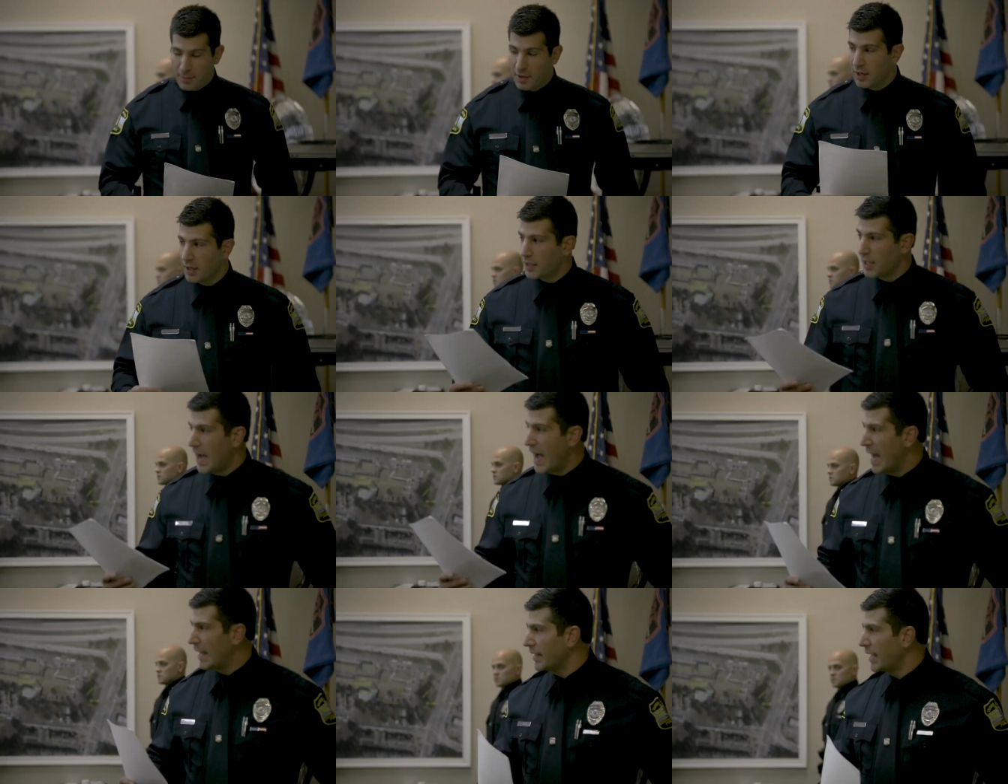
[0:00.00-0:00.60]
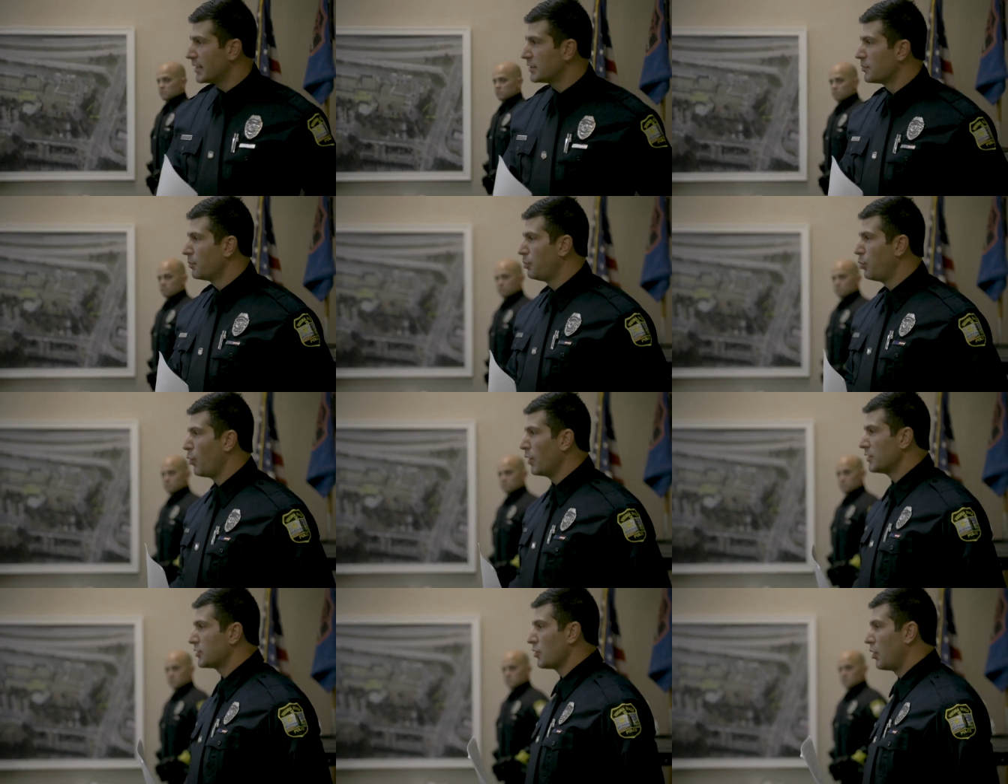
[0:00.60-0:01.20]
to discuss the female
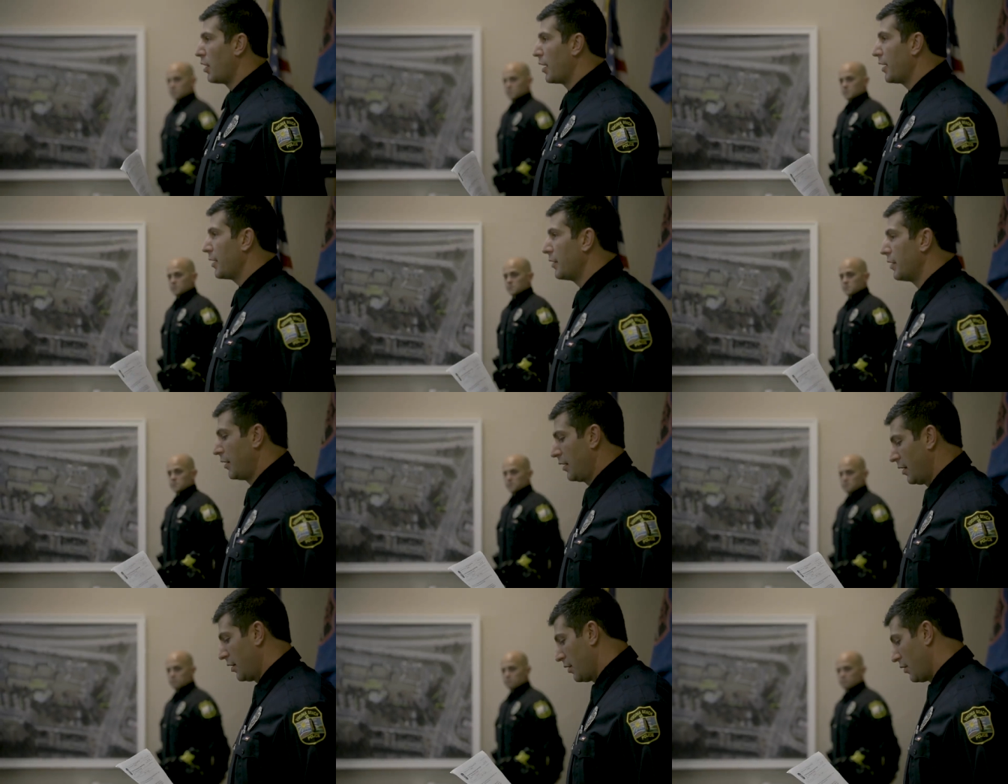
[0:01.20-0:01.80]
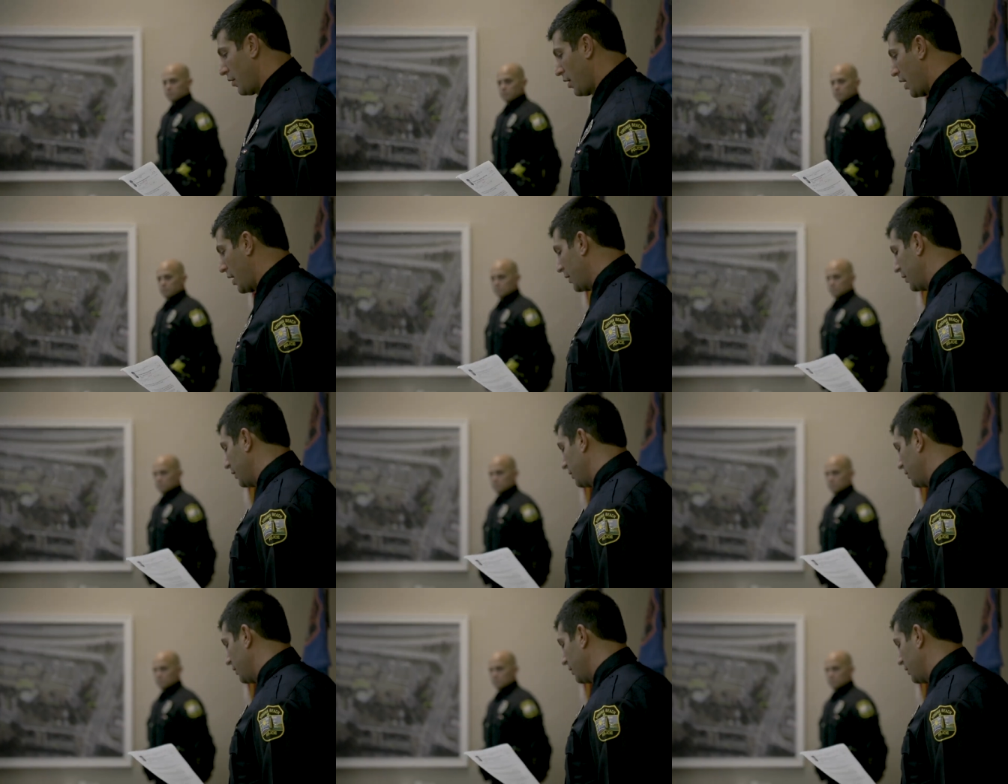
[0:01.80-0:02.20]
ones and